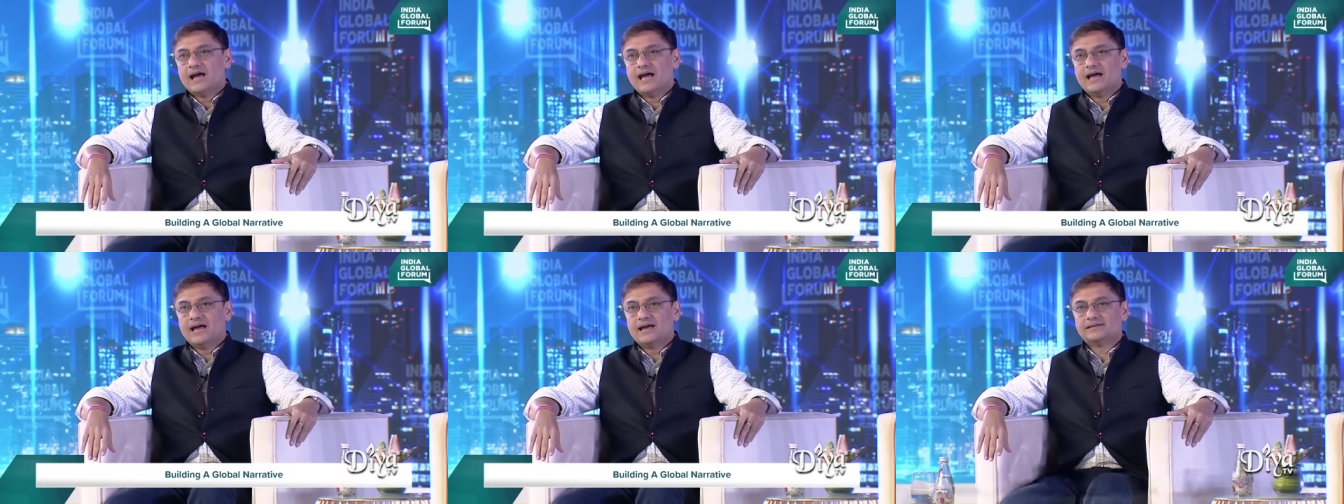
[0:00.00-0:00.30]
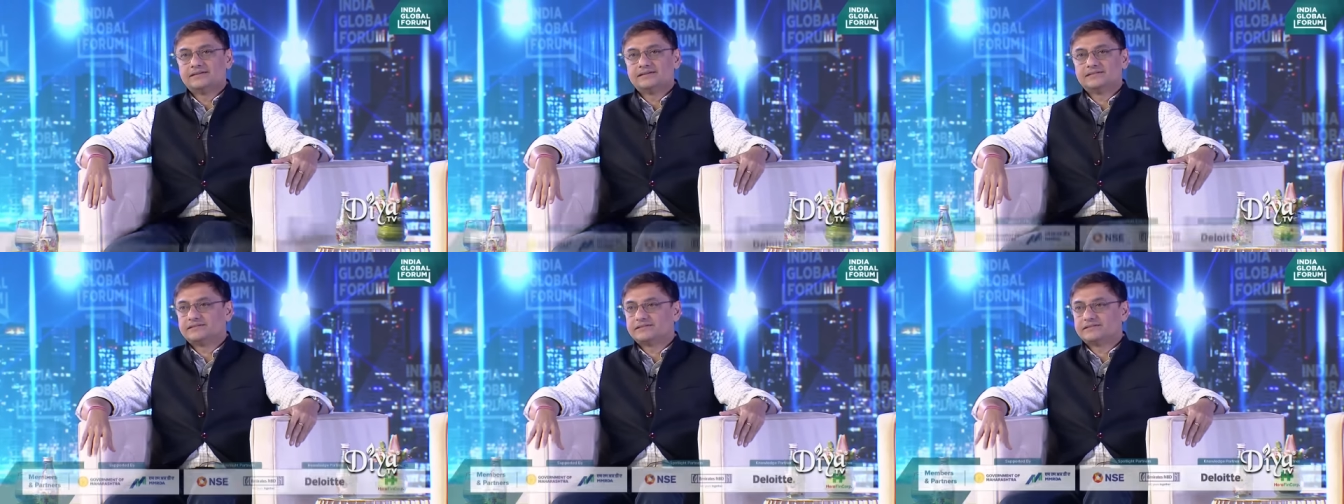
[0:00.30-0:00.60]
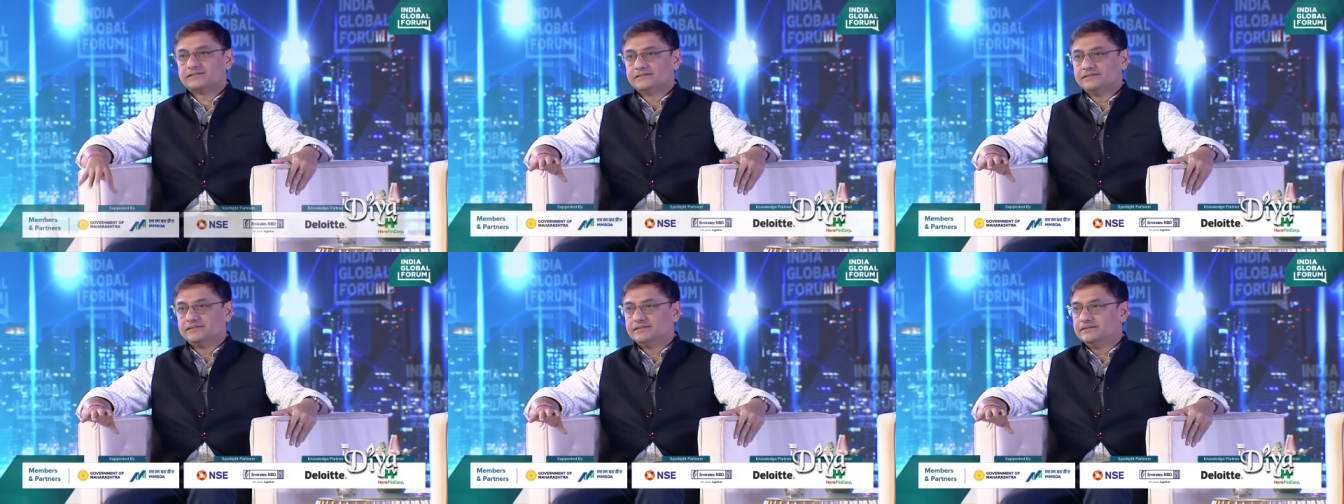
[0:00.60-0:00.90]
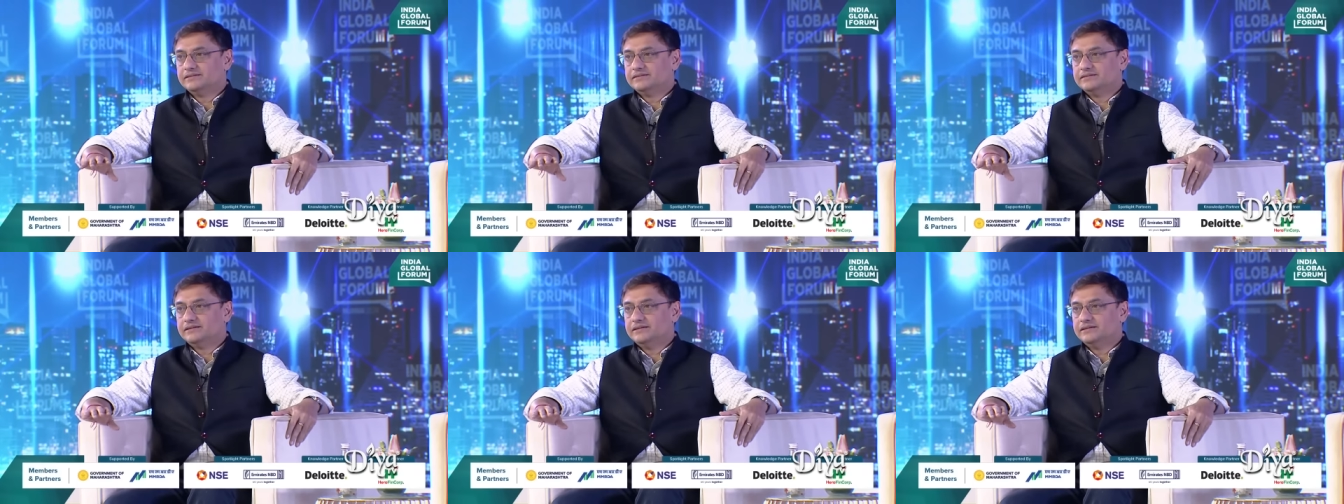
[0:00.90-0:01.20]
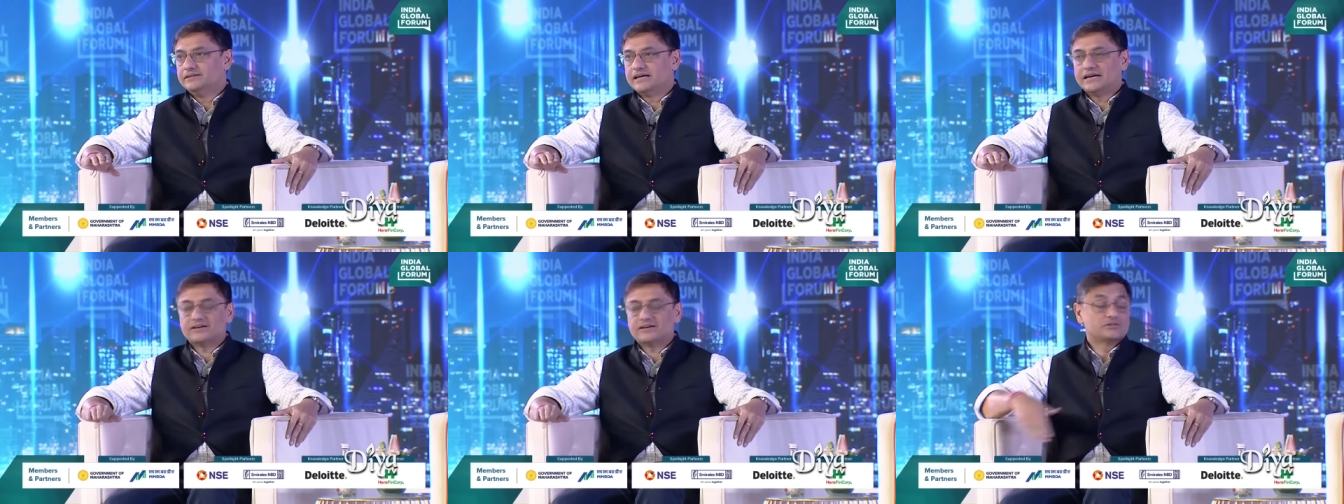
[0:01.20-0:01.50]
And
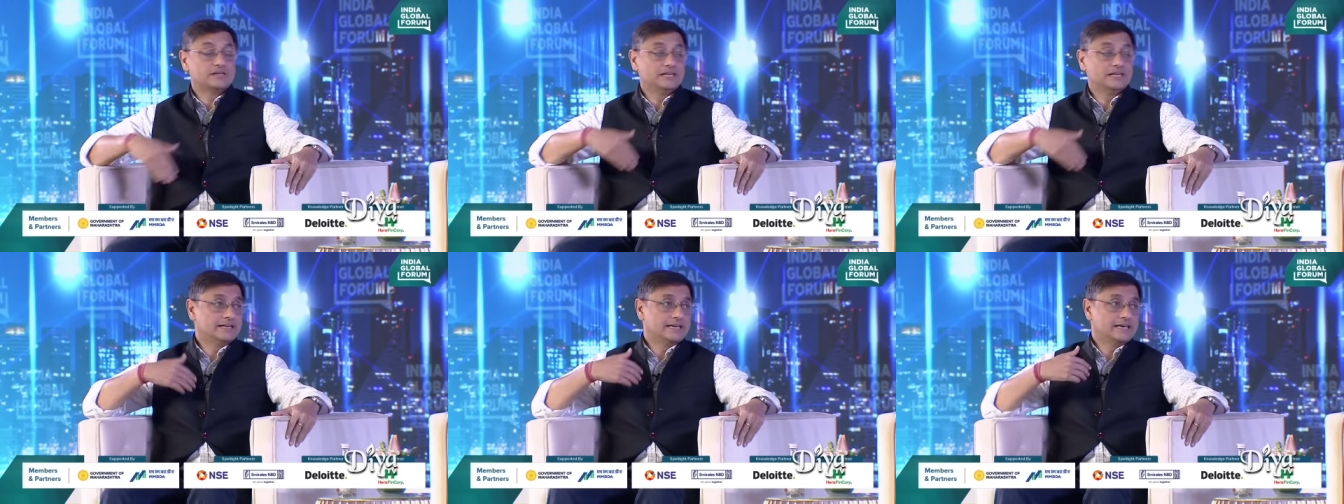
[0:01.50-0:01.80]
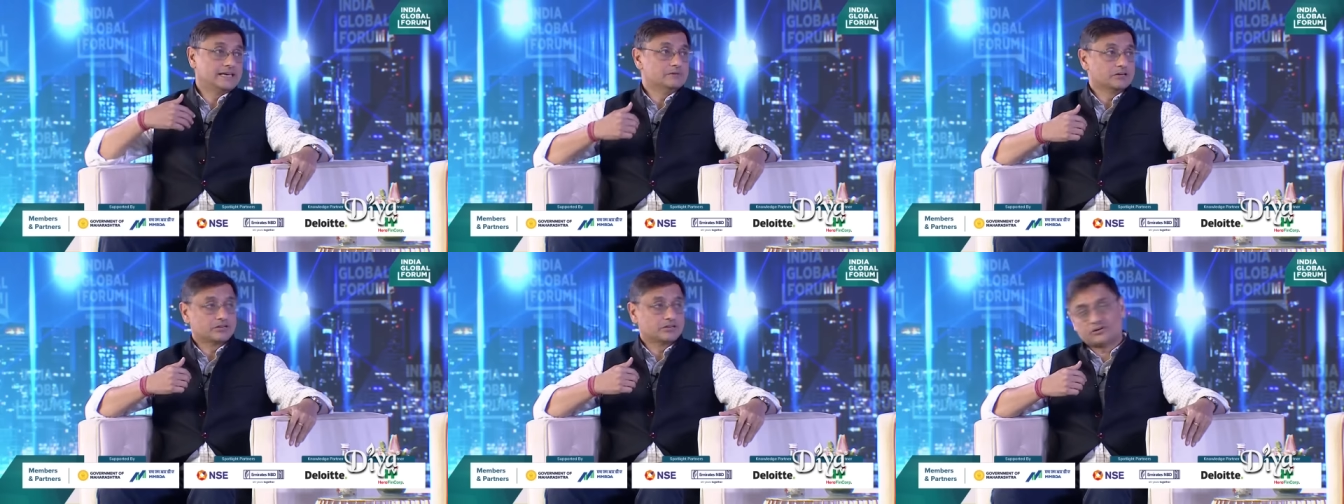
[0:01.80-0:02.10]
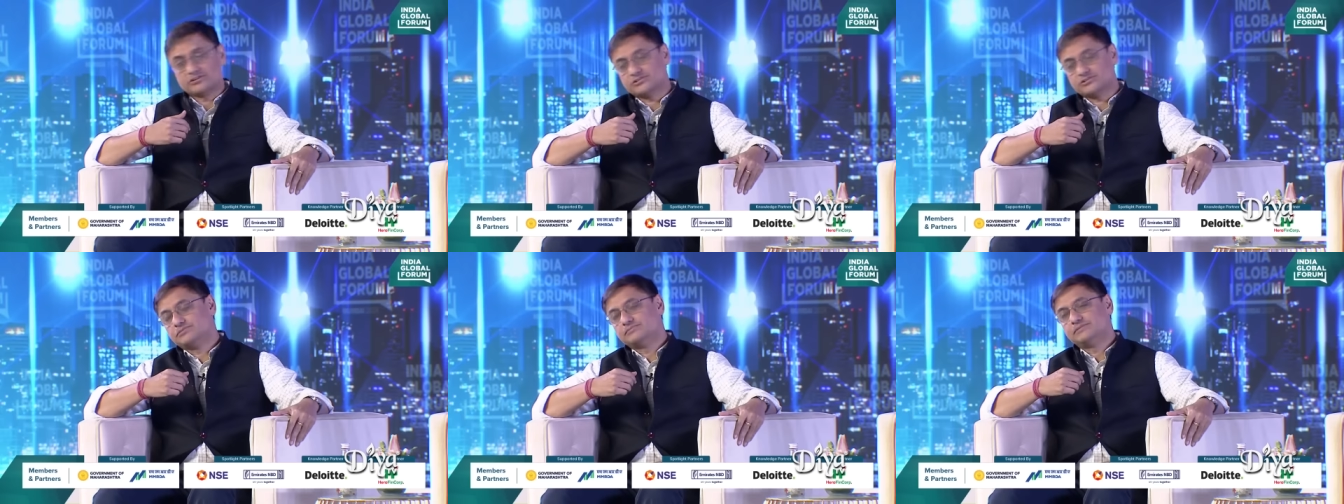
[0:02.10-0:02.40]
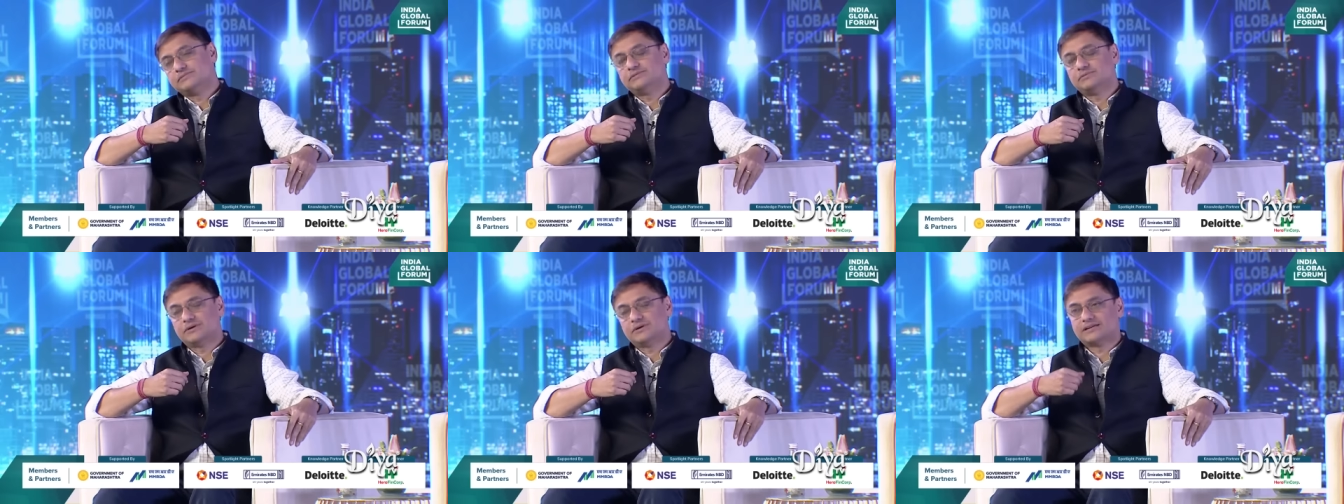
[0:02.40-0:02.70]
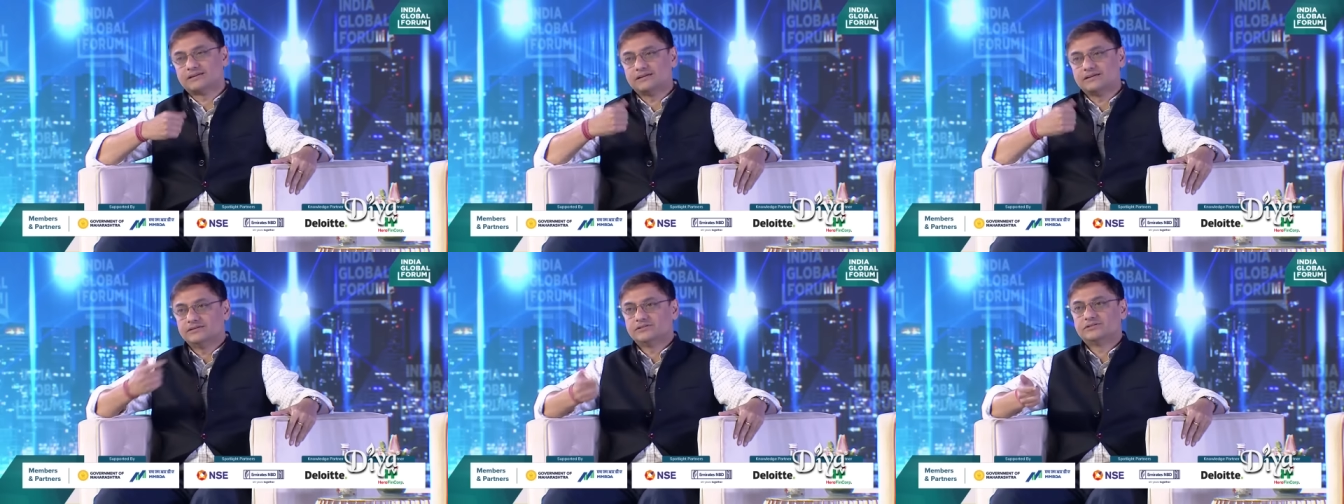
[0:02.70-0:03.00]
that really came across to me
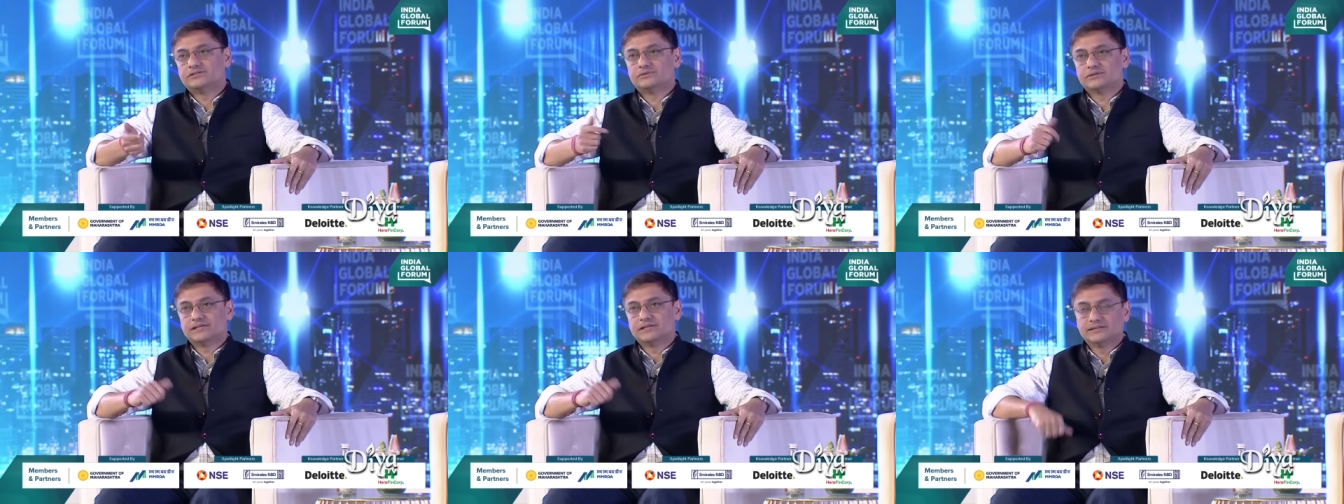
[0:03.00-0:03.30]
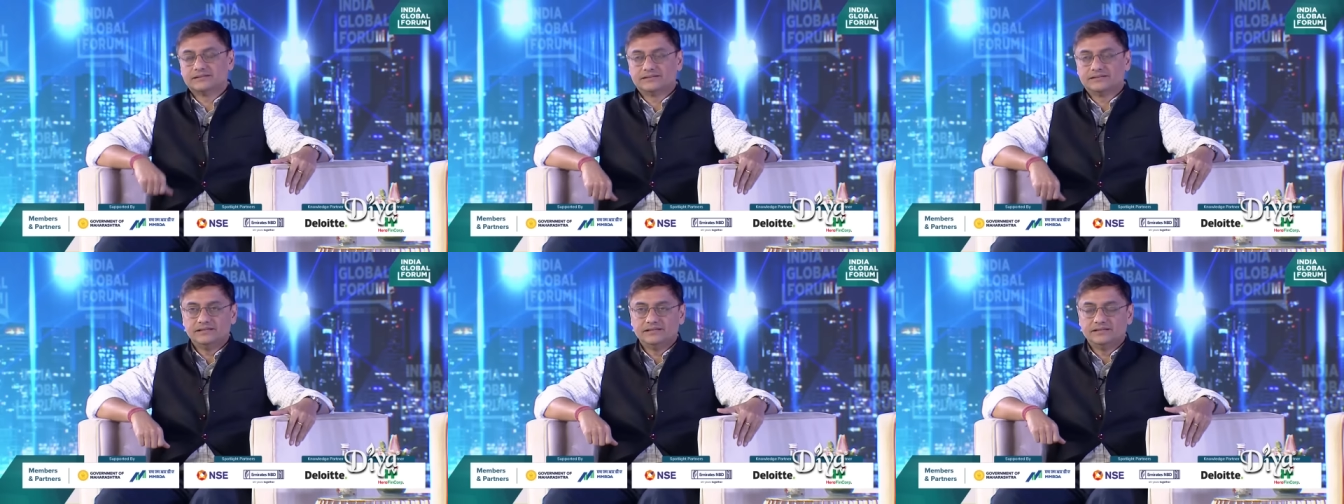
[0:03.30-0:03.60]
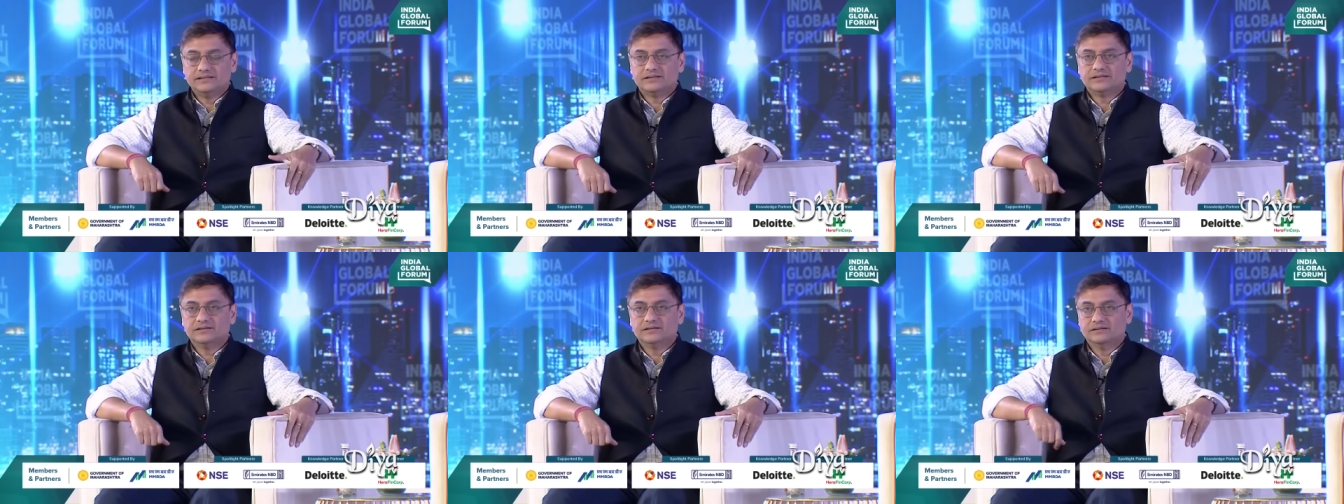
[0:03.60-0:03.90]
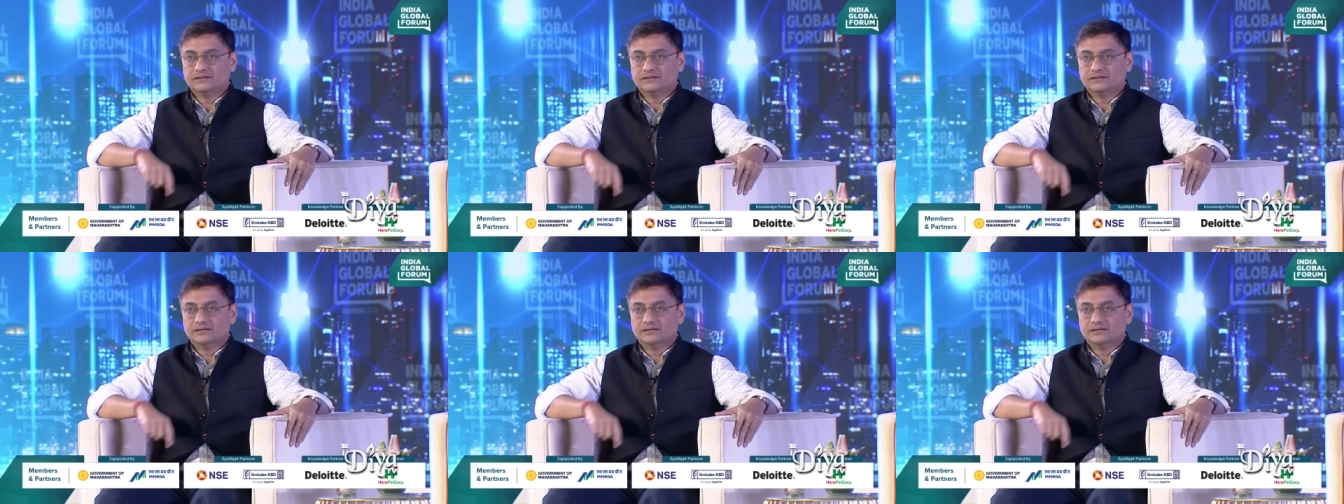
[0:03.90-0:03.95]
when, during the